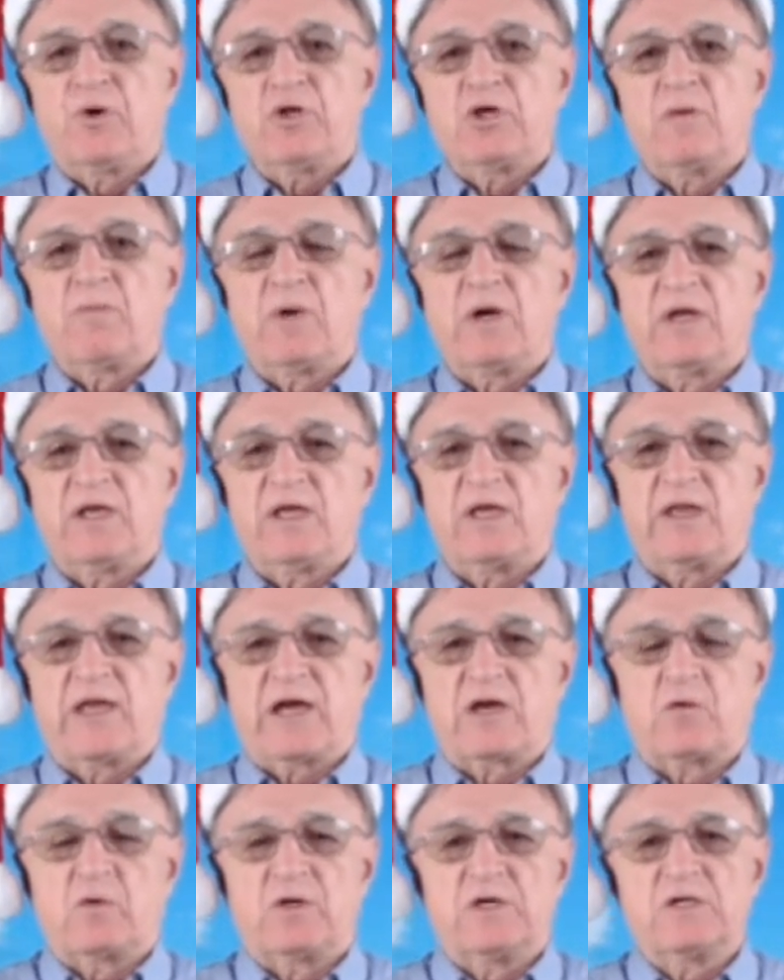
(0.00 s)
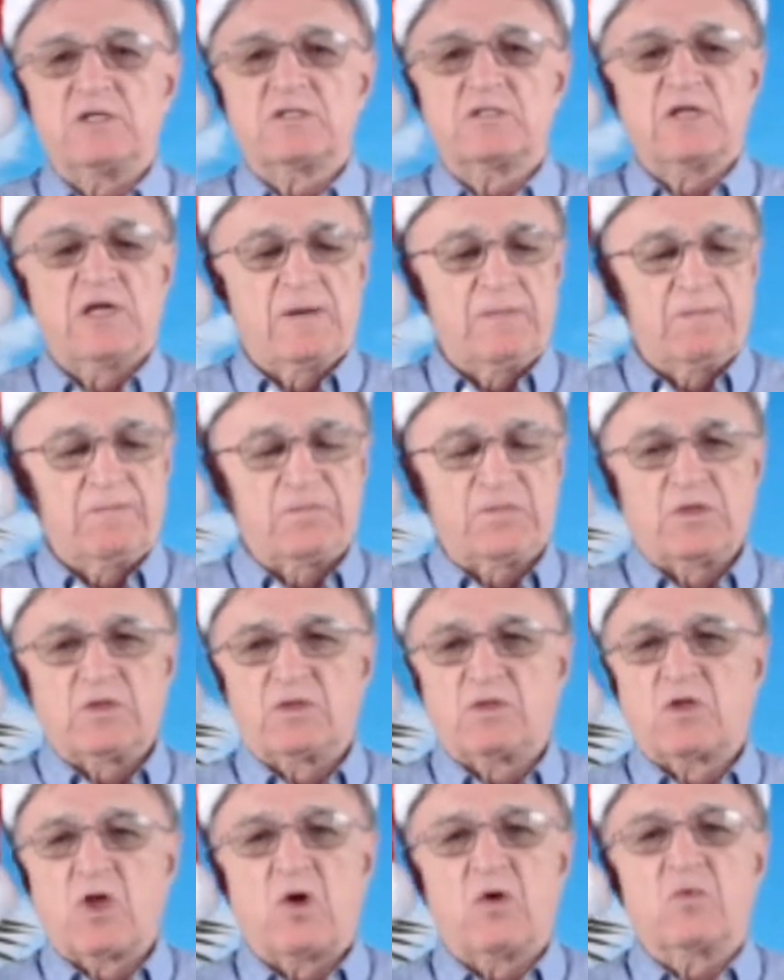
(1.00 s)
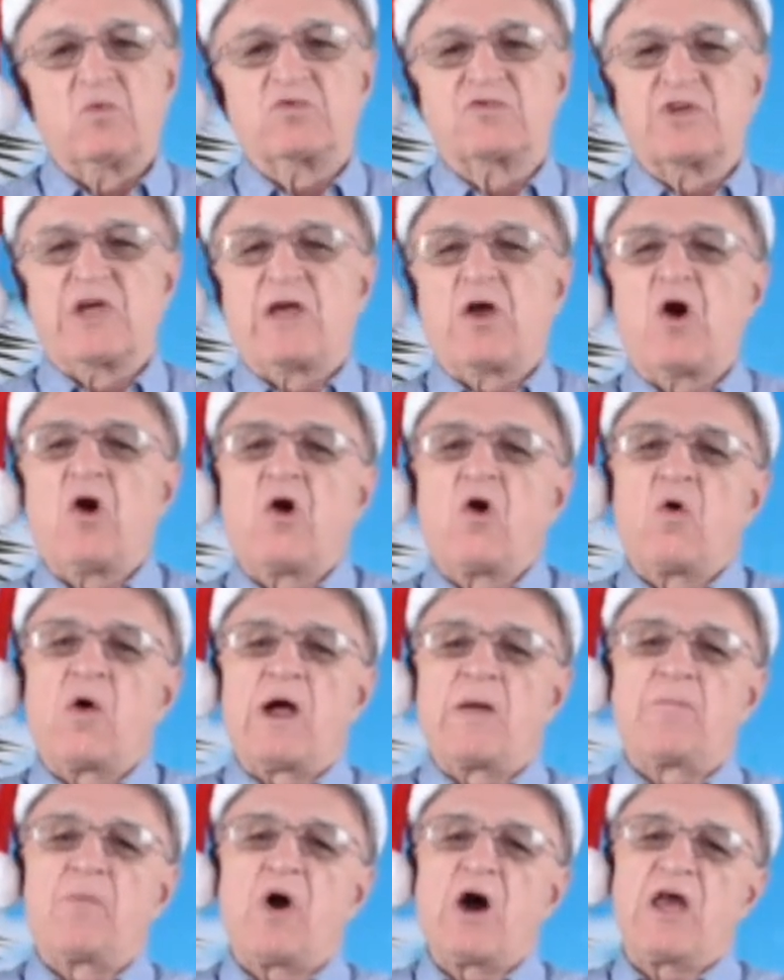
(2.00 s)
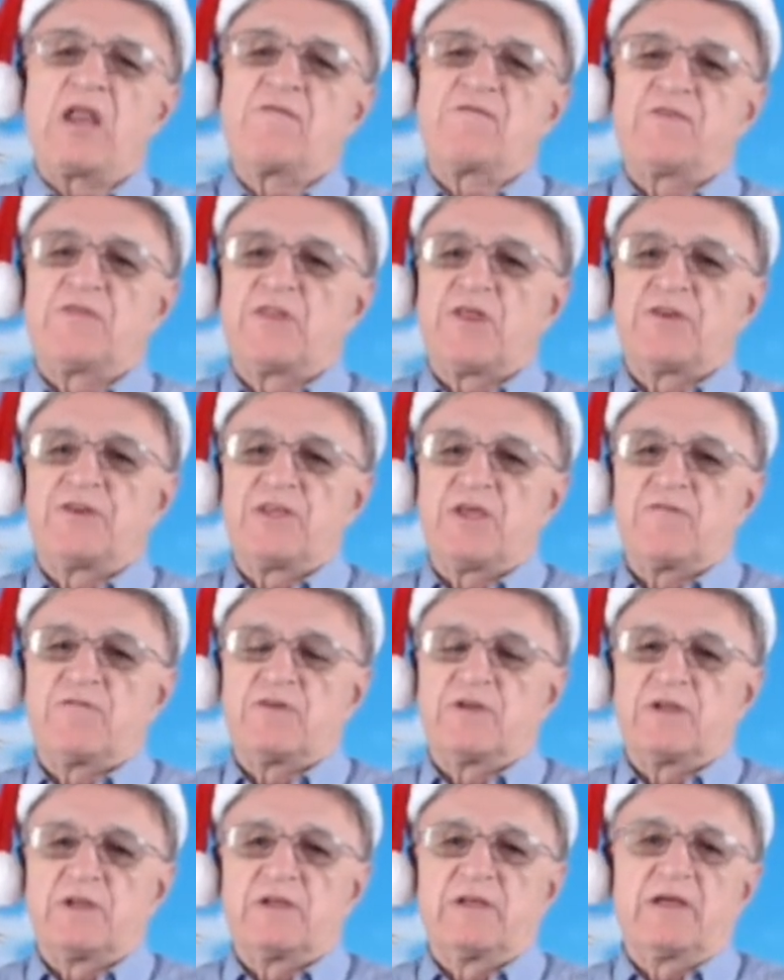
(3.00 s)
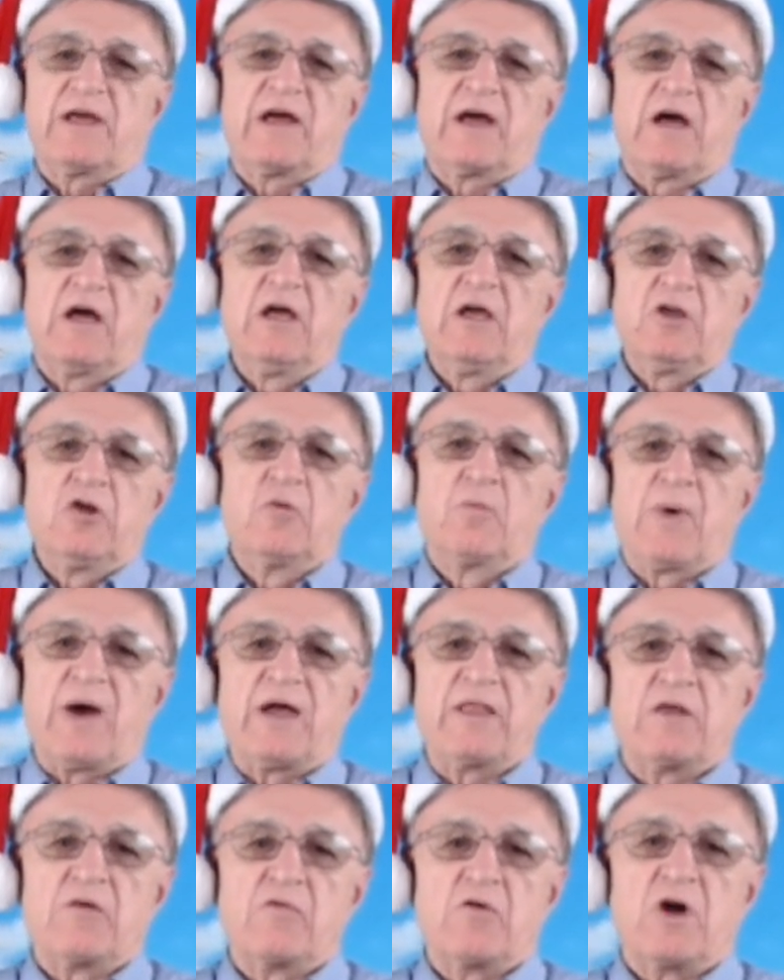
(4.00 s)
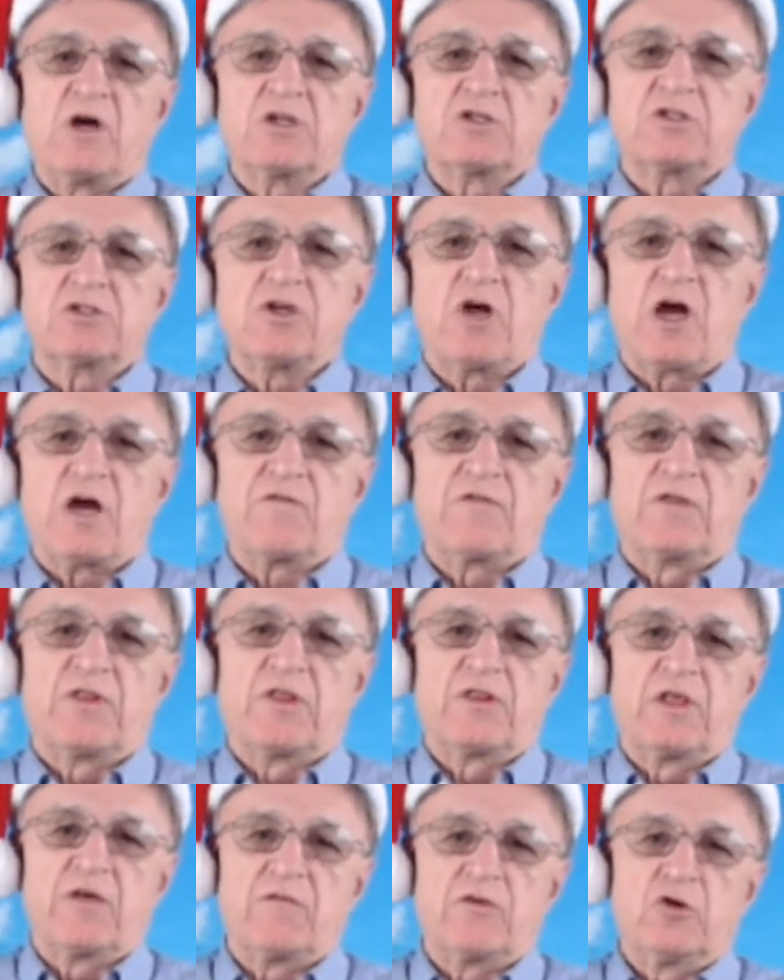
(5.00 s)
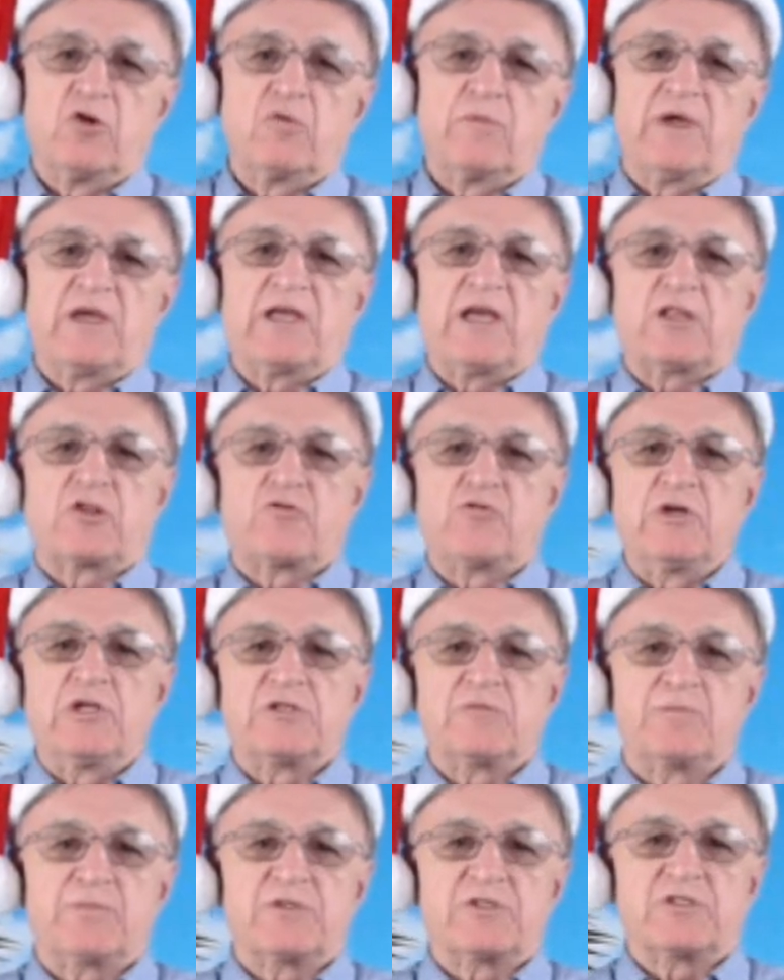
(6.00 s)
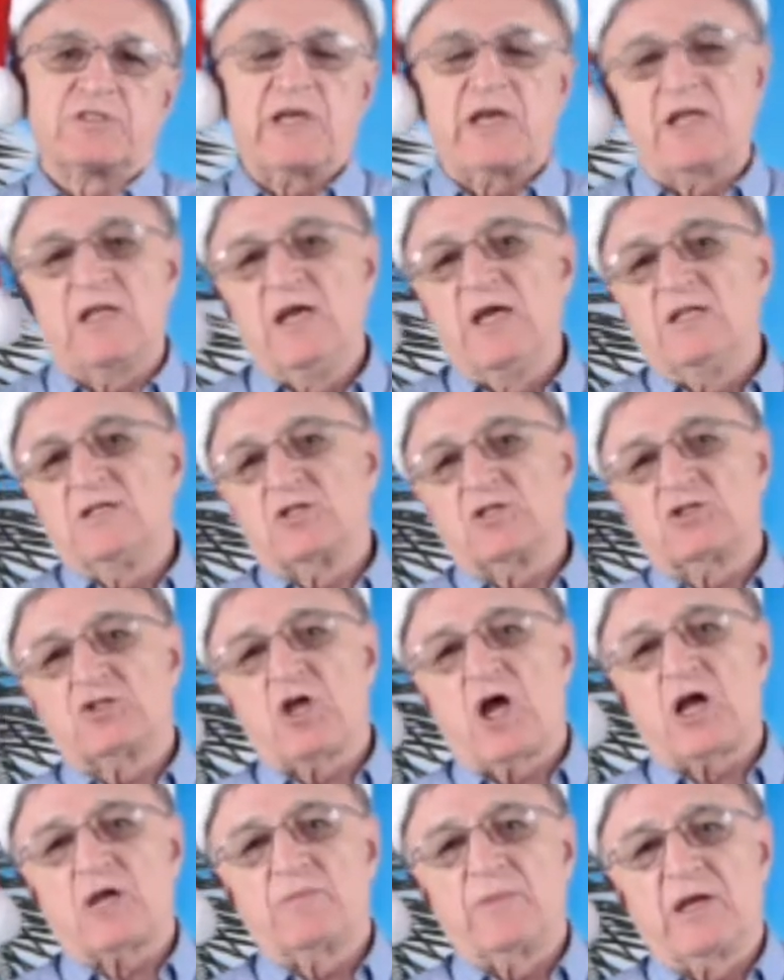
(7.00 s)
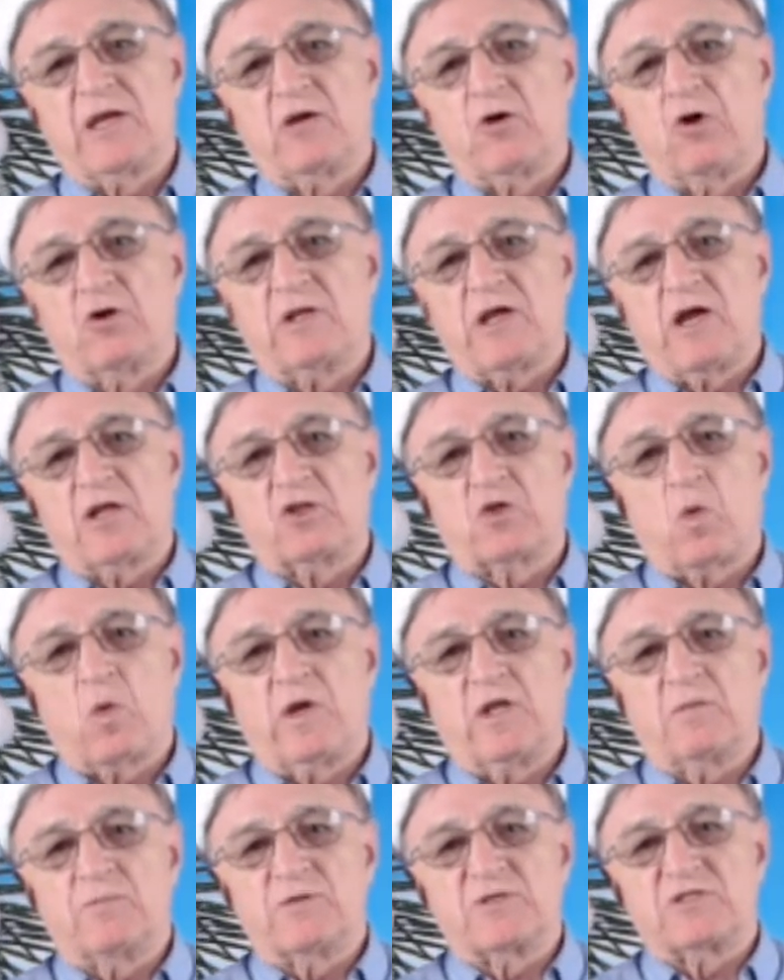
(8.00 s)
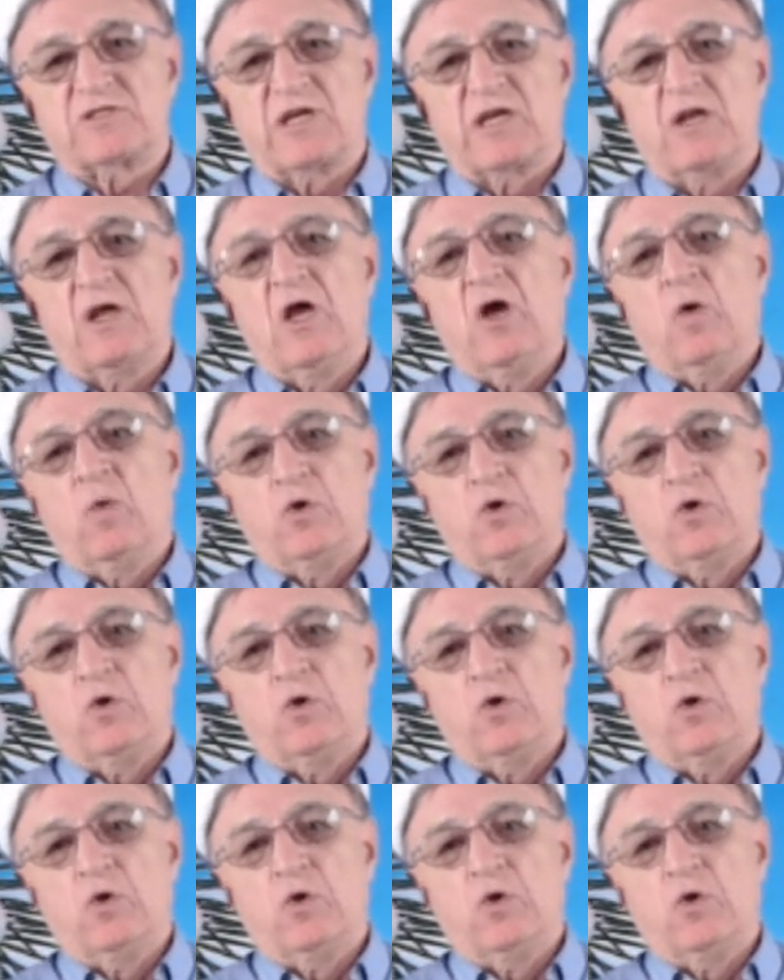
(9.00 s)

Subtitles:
Put your money in equities. Don't say, oh, I bought it for the dividend. Yeah, you buy the wrong stock for the dividend. You may get 3%. The stock may go down 20%.